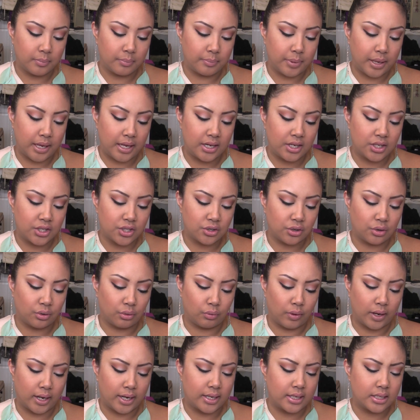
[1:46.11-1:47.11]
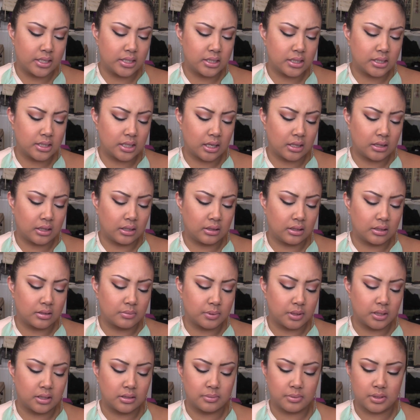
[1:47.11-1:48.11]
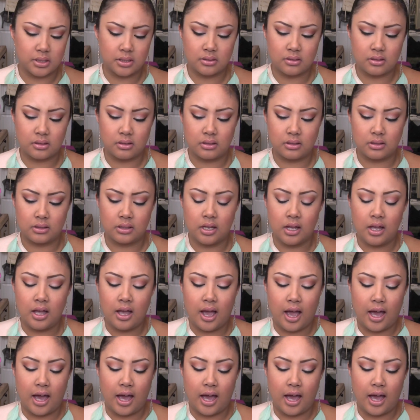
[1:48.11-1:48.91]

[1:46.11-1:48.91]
Beige Craze, I think that's what this one is called.